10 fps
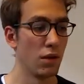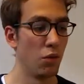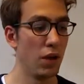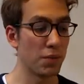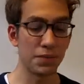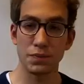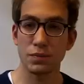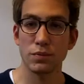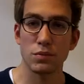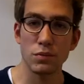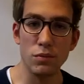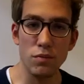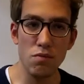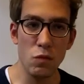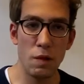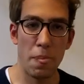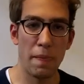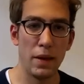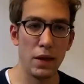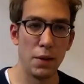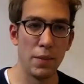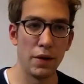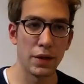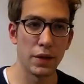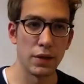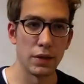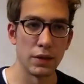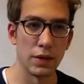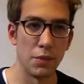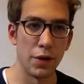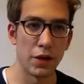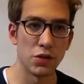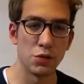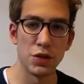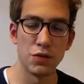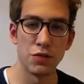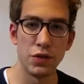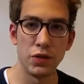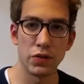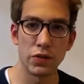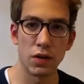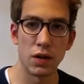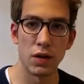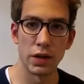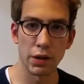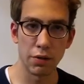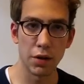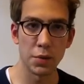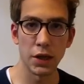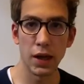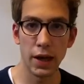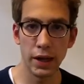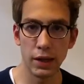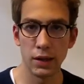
Well, America's tuition fees are incredibly high.